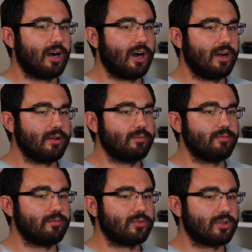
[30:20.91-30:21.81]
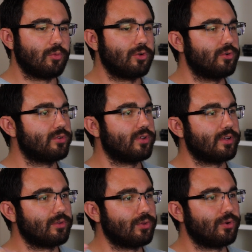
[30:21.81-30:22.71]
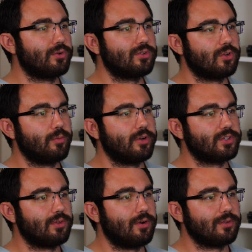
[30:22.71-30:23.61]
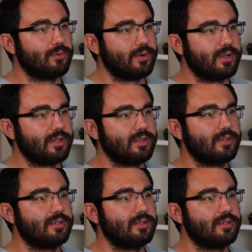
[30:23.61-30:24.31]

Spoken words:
I'm someone who has like learned so much along the way.